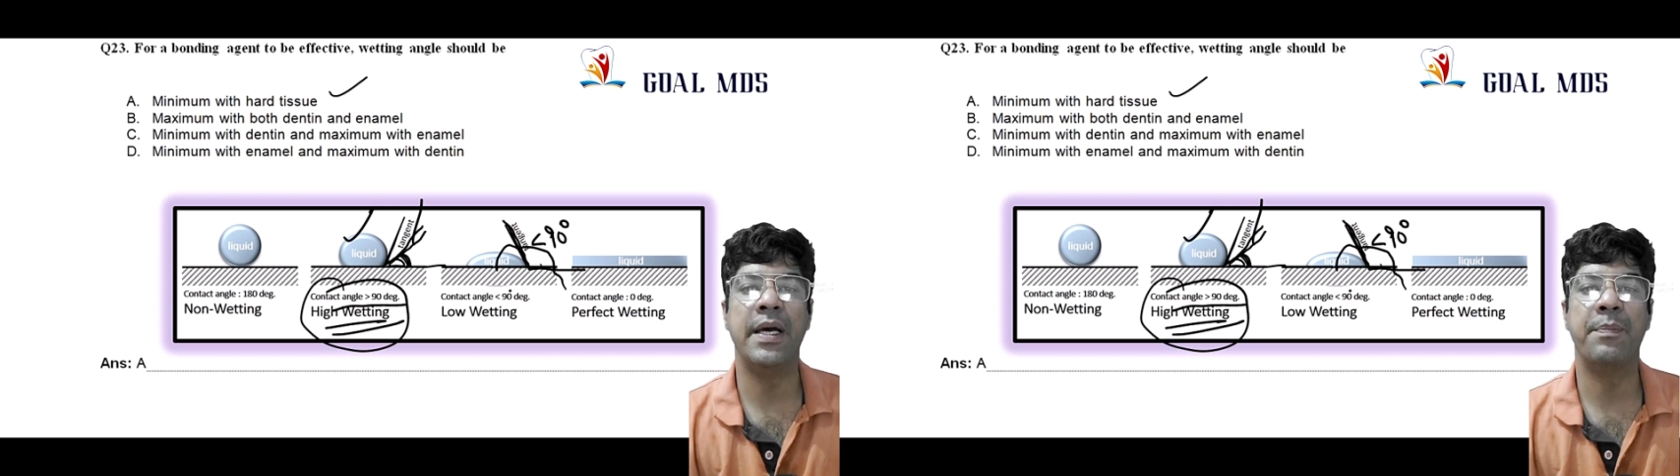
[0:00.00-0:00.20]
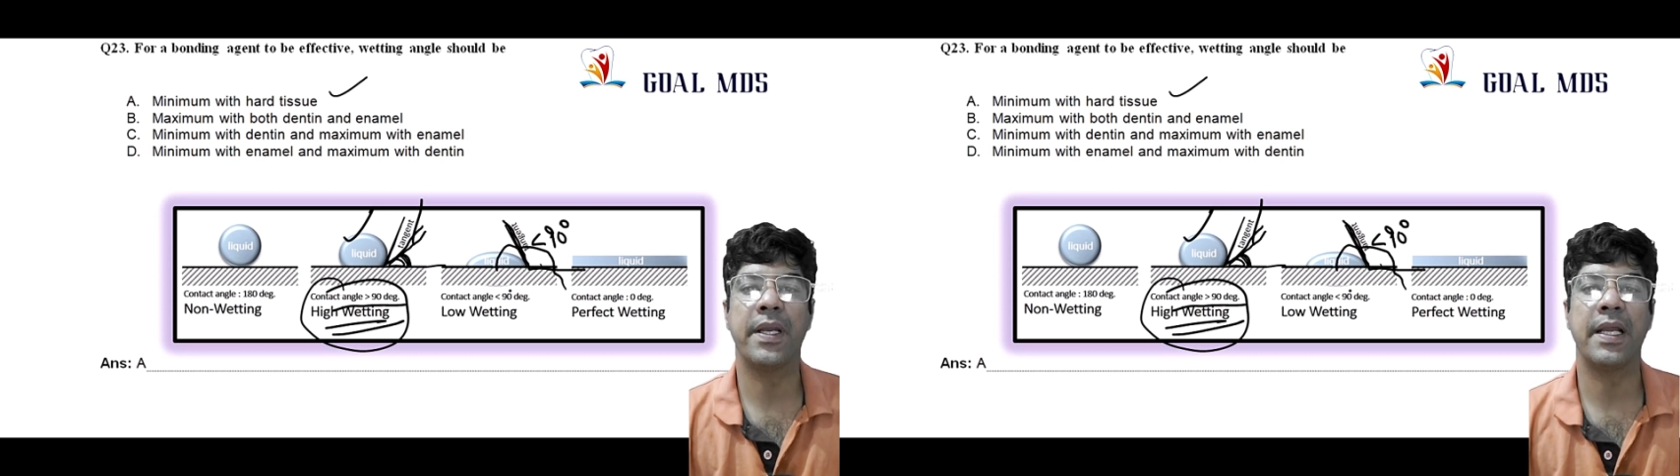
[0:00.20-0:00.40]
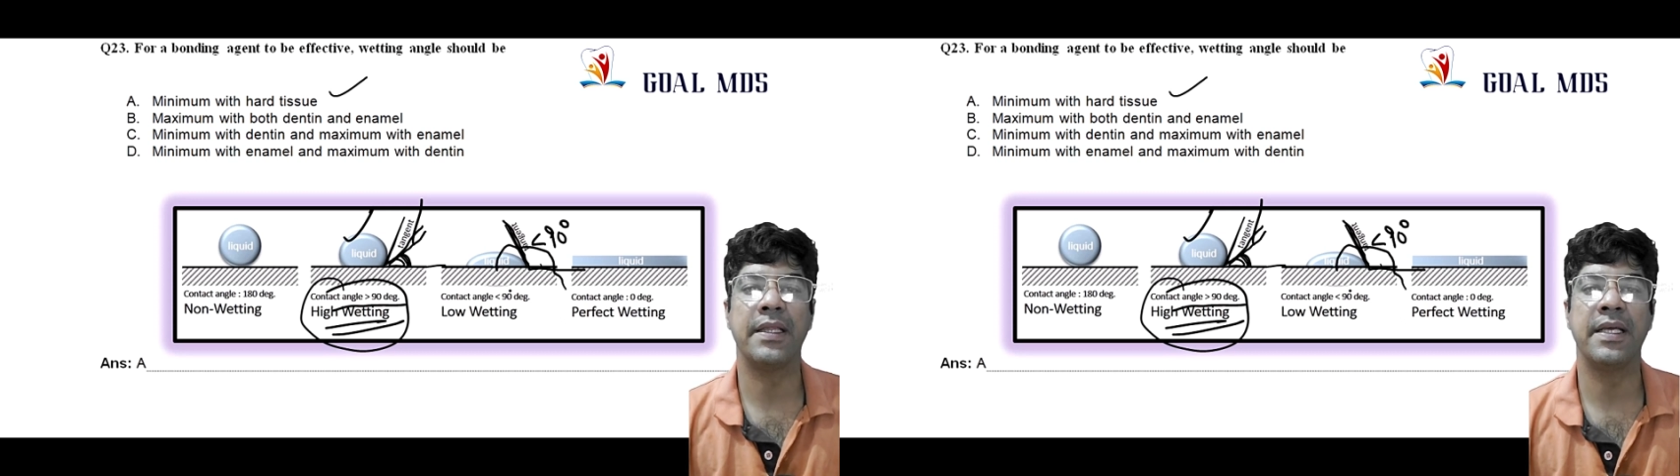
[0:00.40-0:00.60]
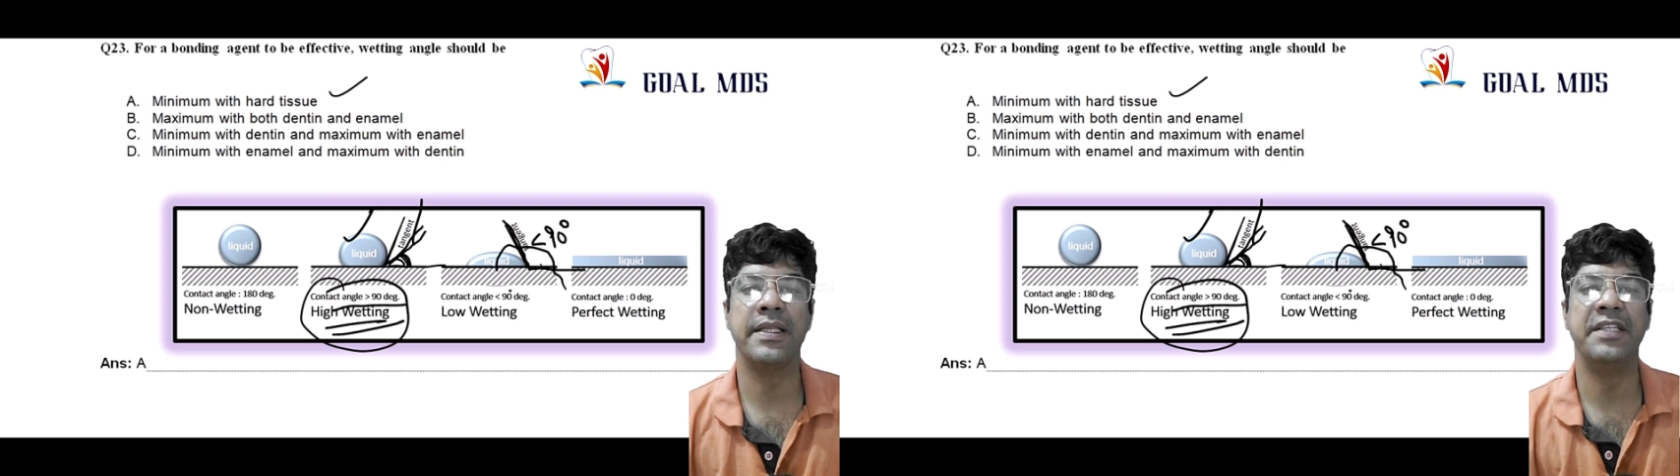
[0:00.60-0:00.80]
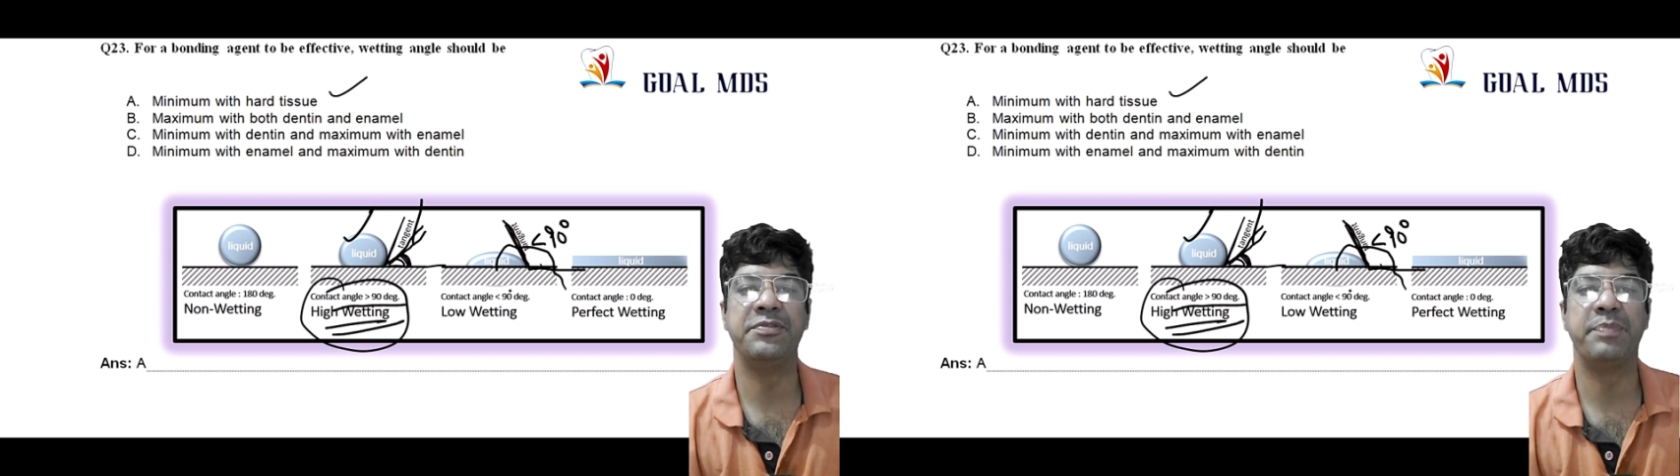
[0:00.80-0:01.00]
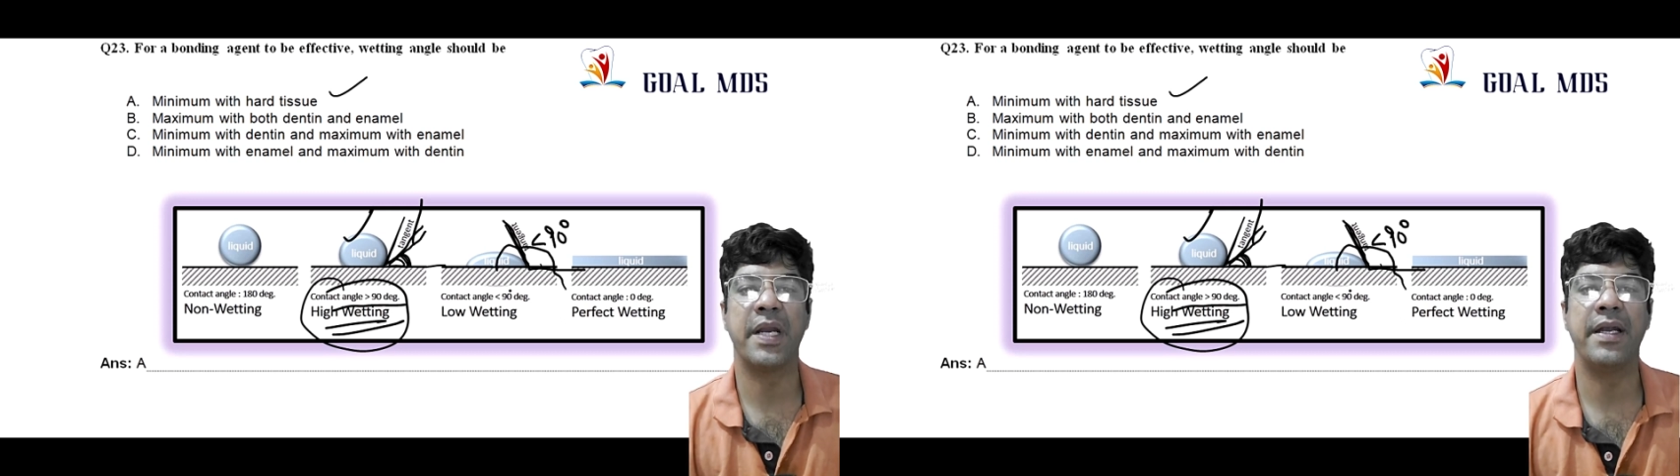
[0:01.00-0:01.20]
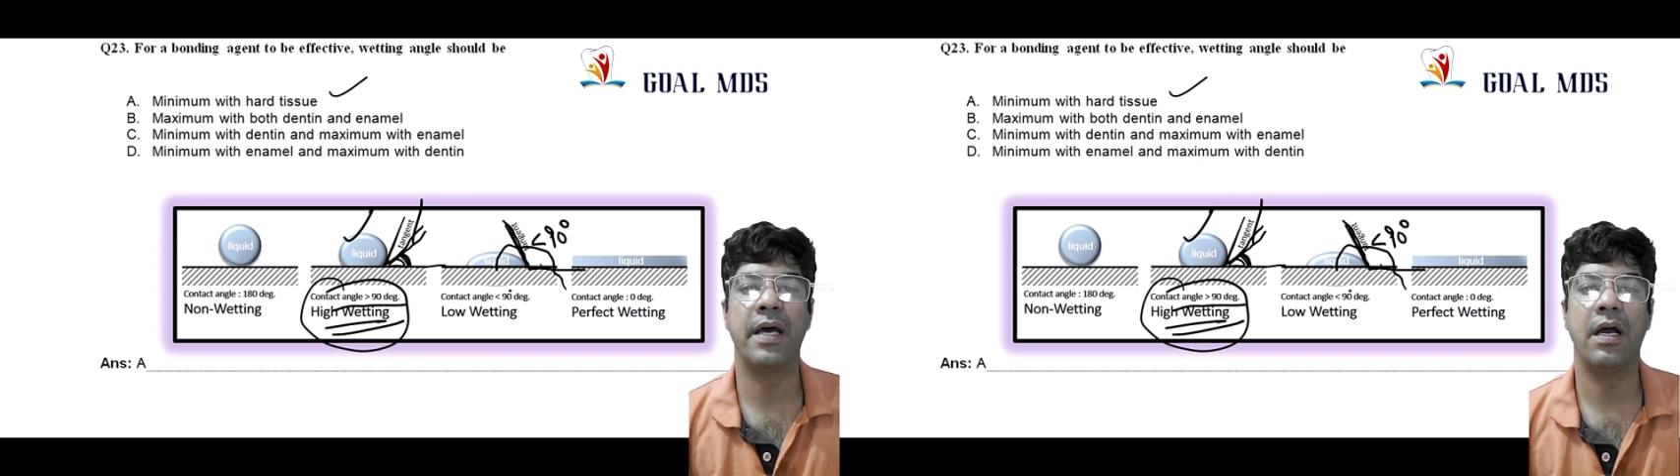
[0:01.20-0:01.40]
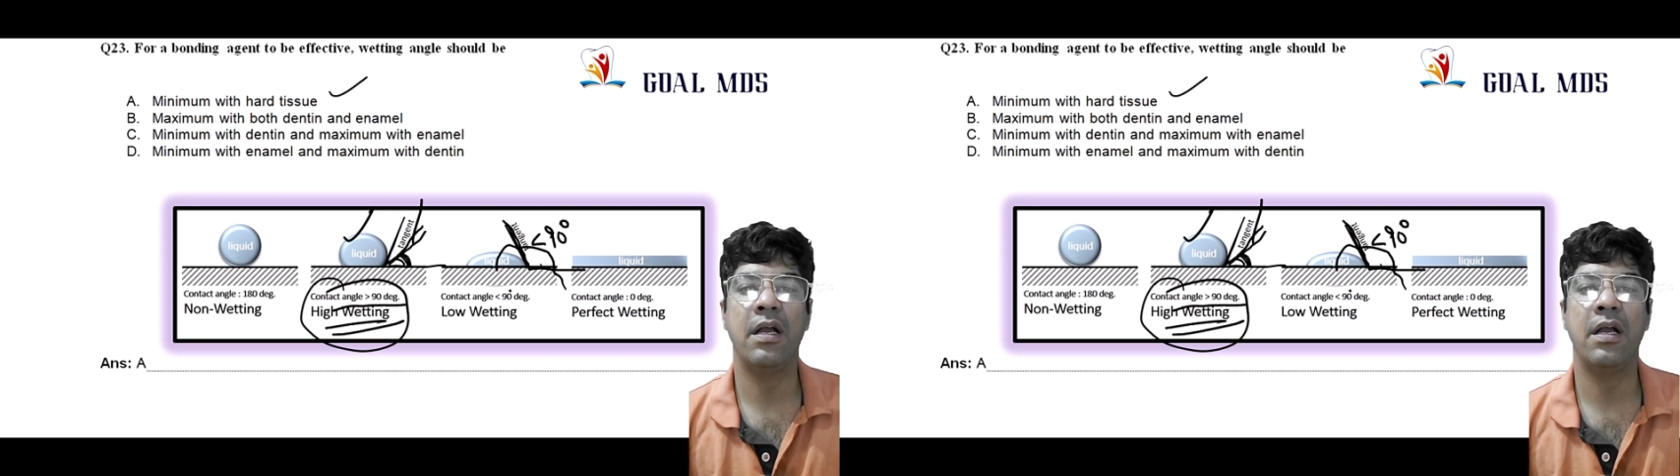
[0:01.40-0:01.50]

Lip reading: up rather than spread